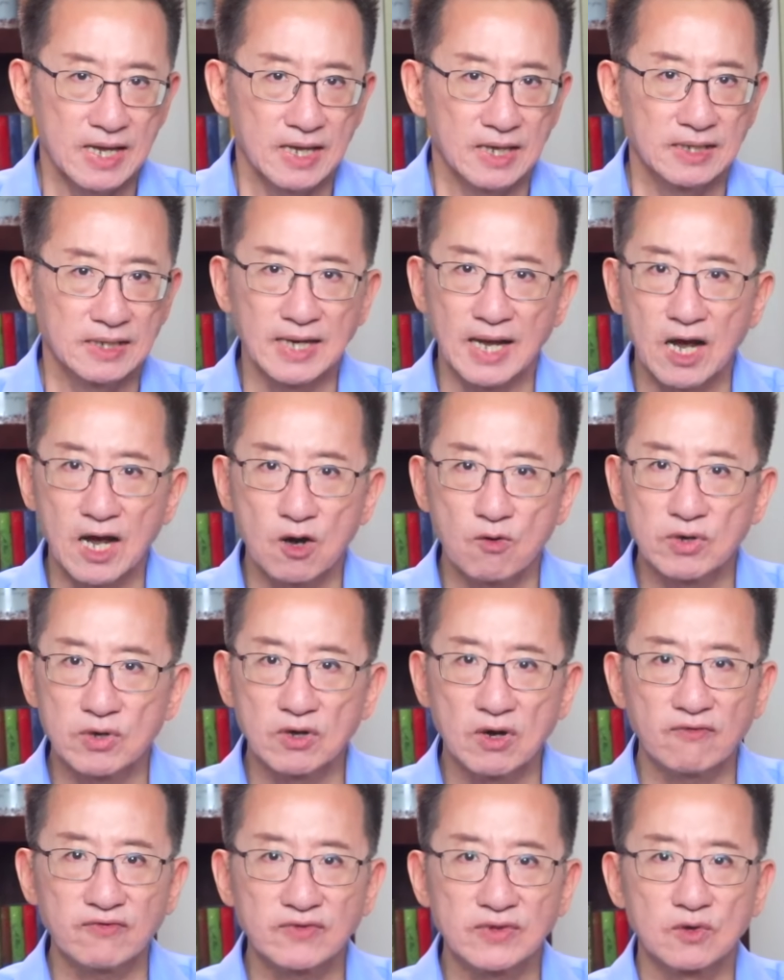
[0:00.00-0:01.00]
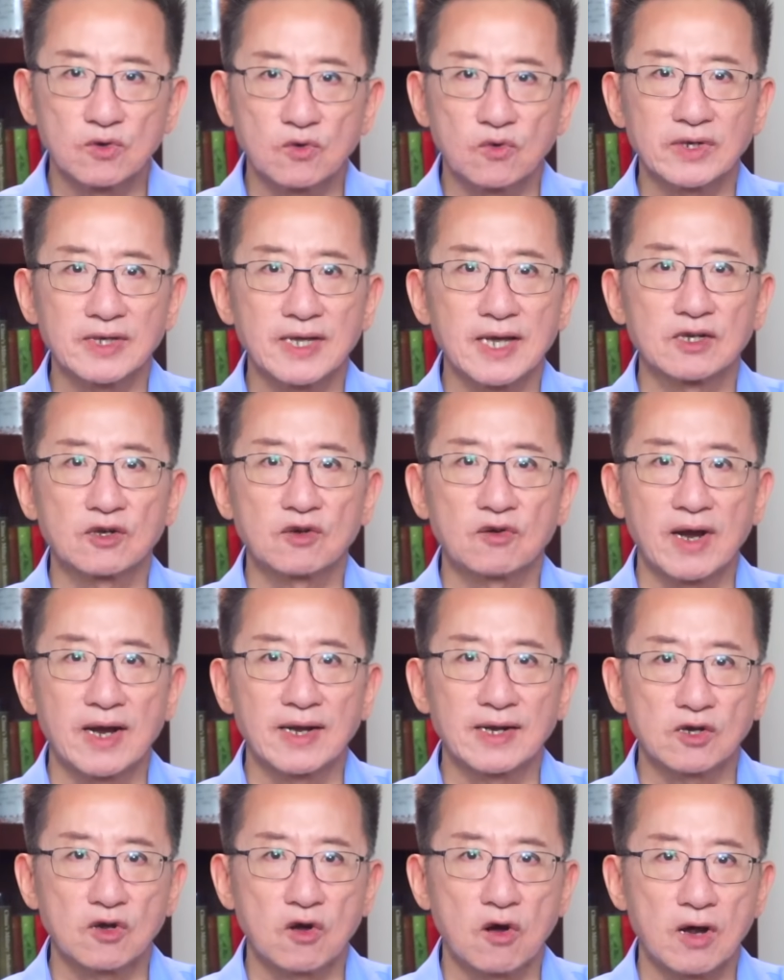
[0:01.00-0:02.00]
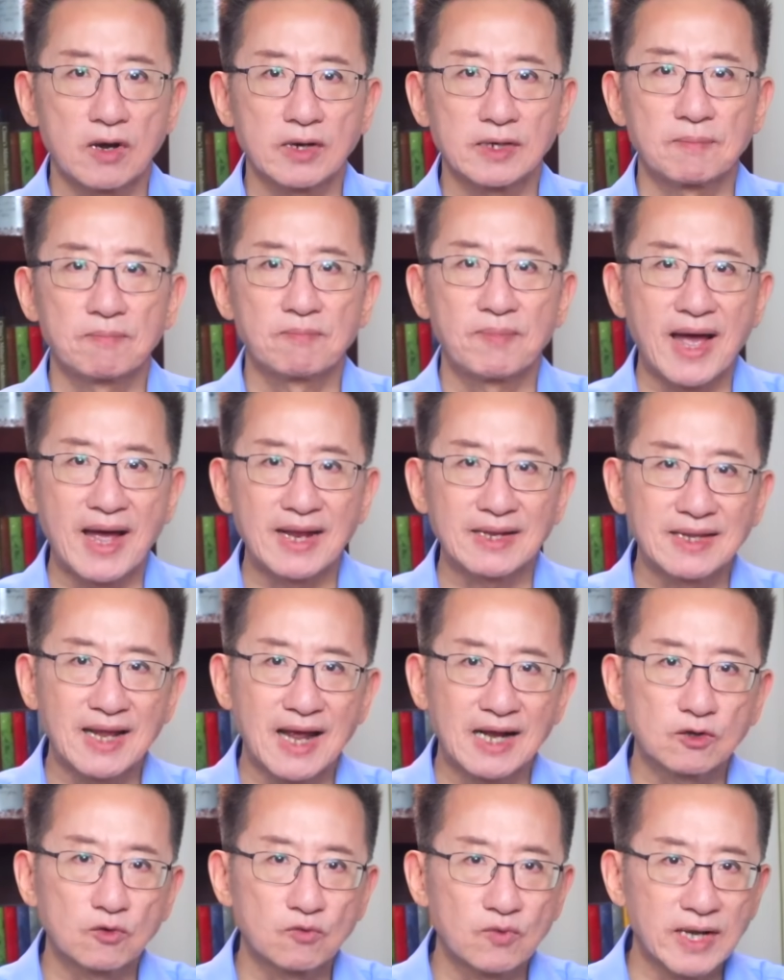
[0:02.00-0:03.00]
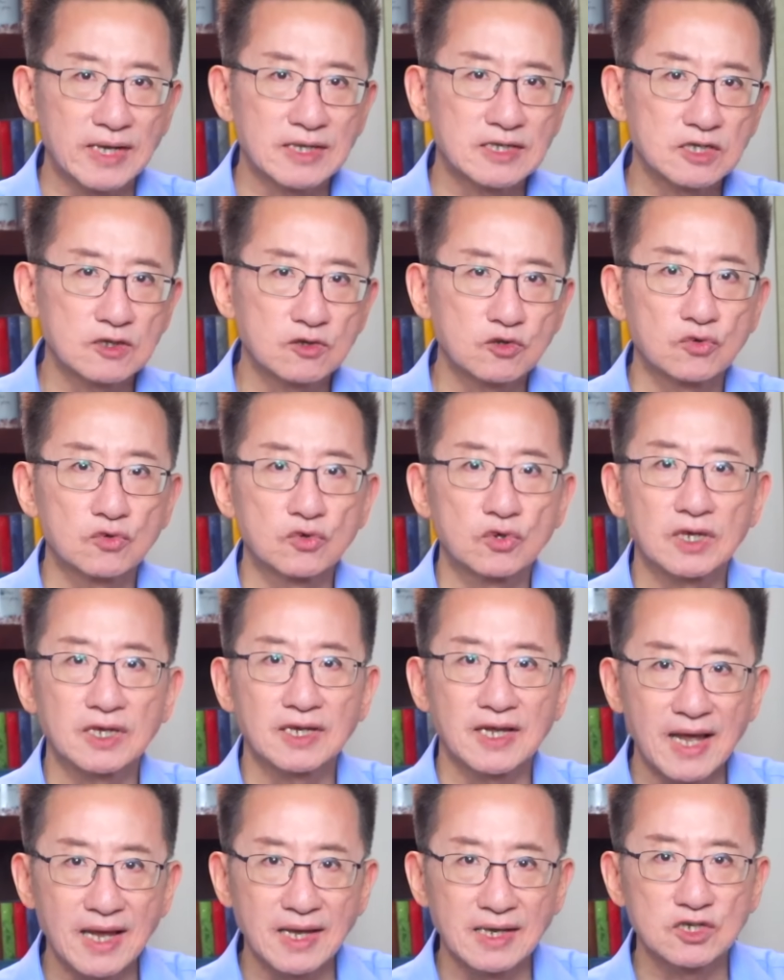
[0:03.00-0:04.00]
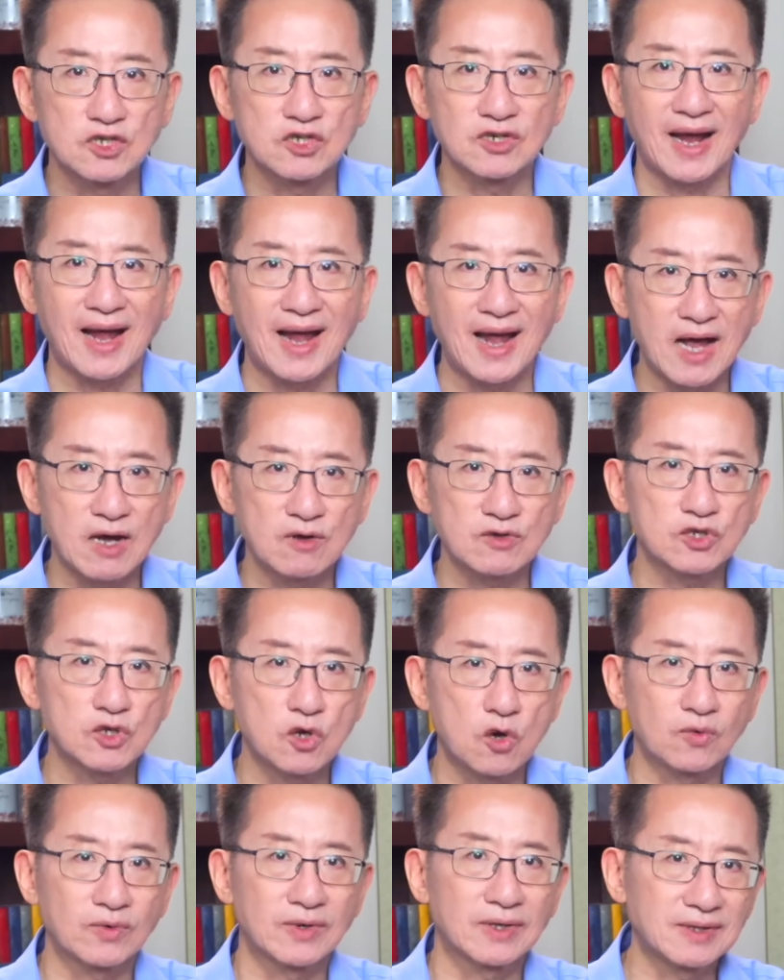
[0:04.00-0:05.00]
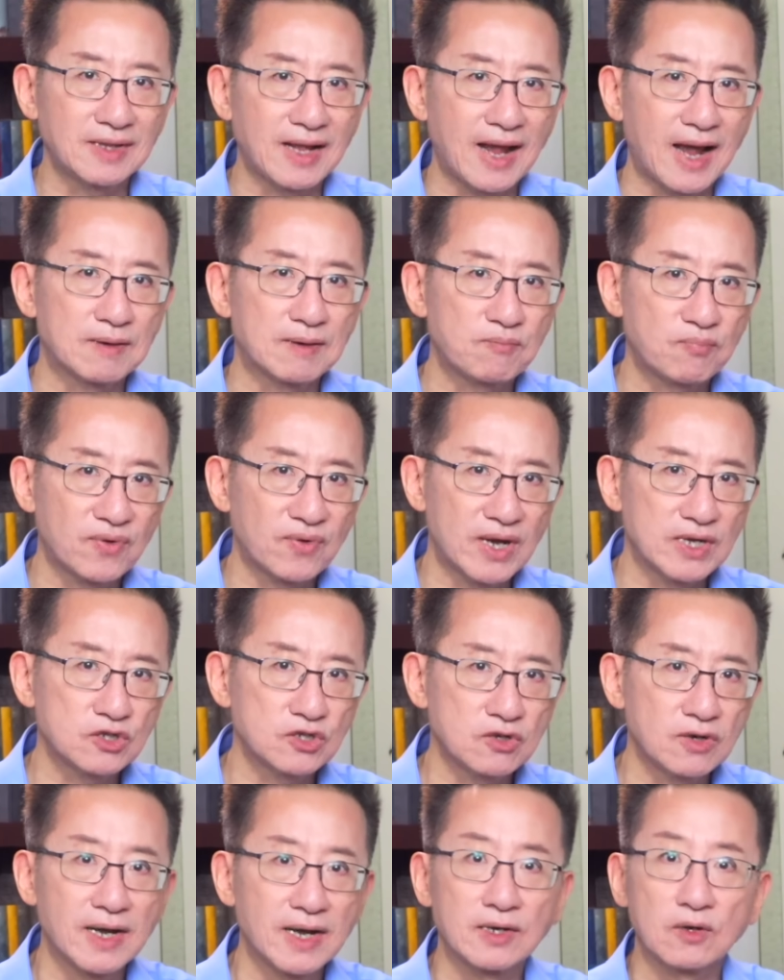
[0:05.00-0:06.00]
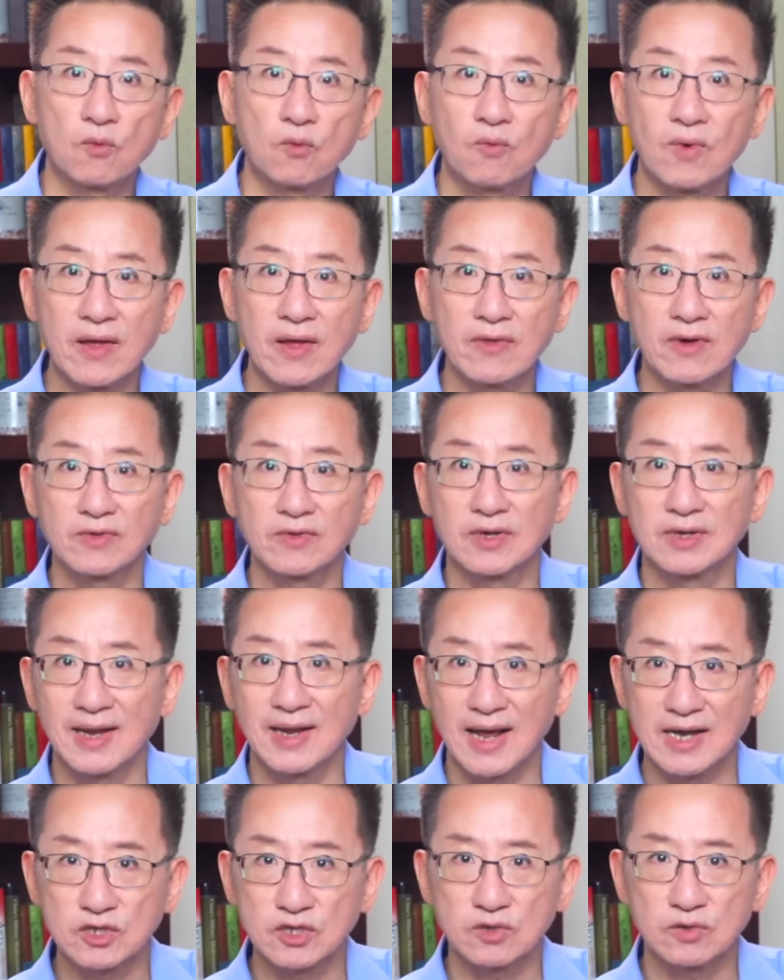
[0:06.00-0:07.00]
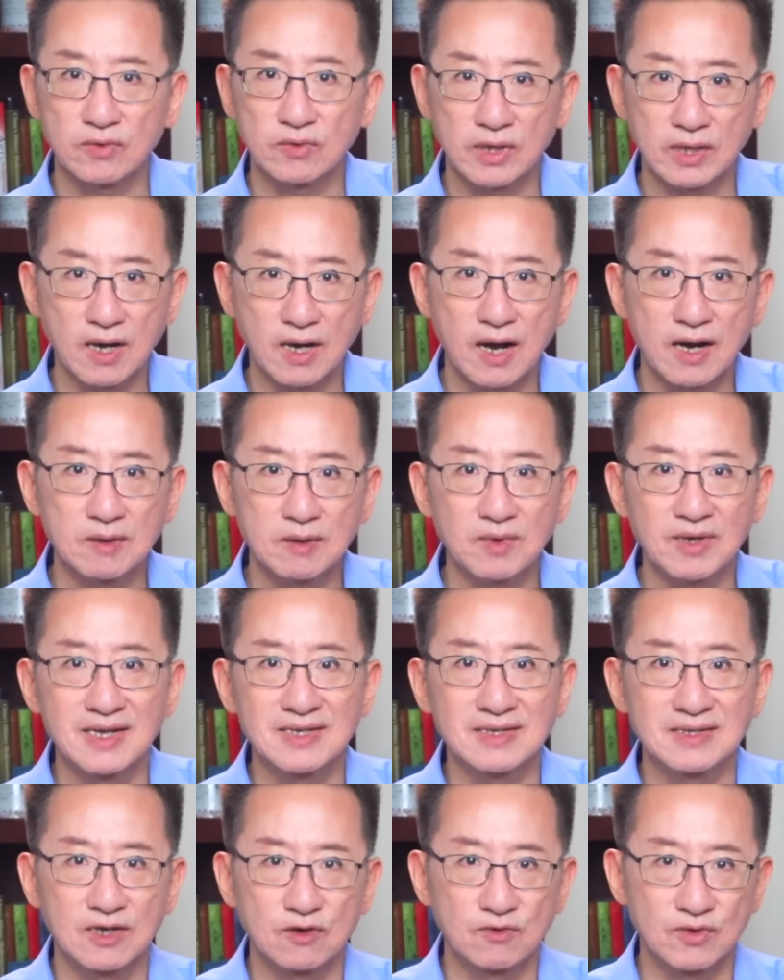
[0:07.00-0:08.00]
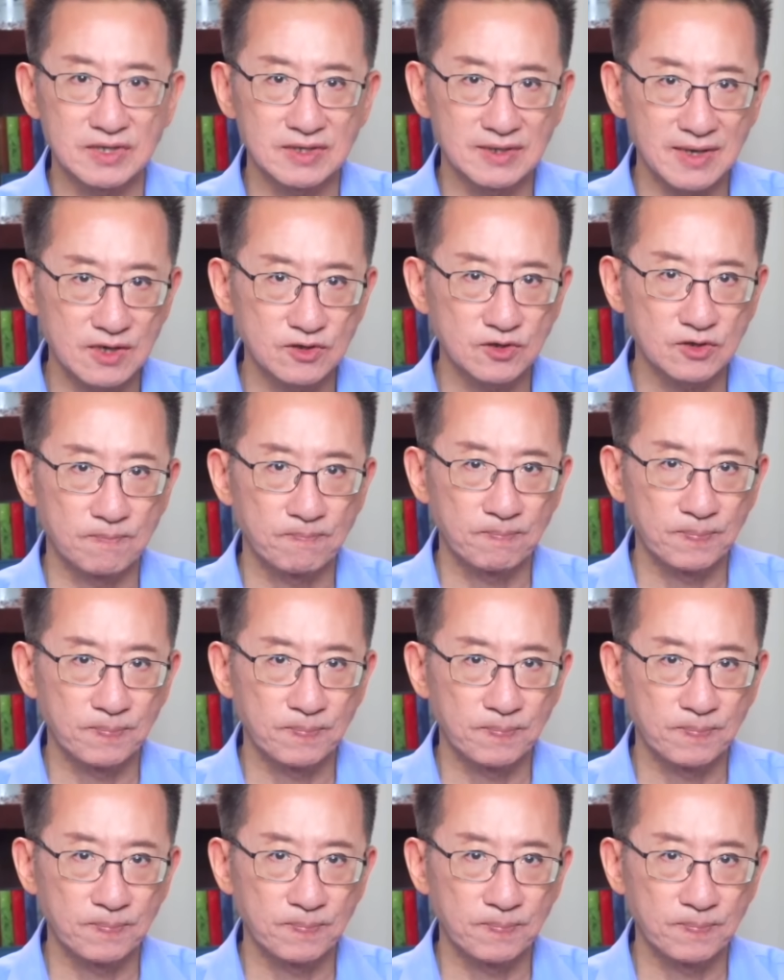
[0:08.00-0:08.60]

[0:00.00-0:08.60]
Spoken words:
Now, we often look at the credit card bad debt rates to gauge household debt pressure and whether the national economy is in recession.